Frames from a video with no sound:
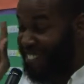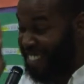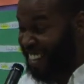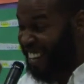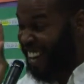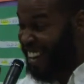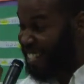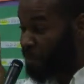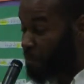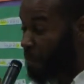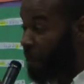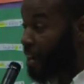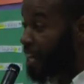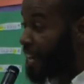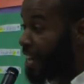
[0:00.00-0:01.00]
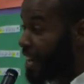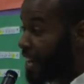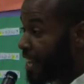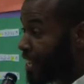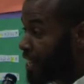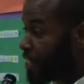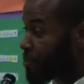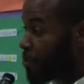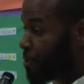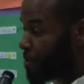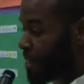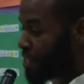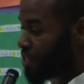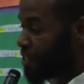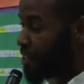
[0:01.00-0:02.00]
But the last point is, we
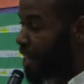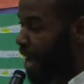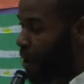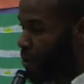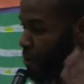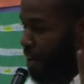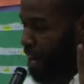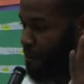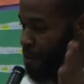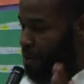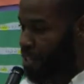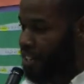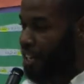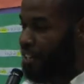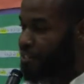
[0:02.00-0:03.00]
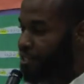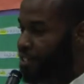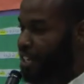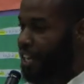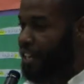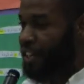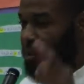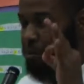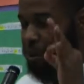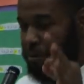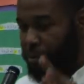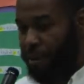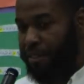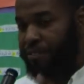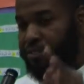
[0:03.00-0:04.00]
mentioned I want everyone to understand that we're
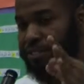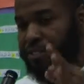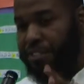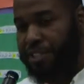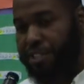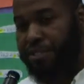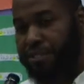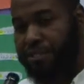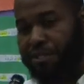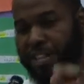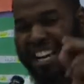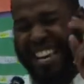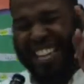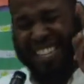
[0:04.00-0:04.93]
brothers and sisters.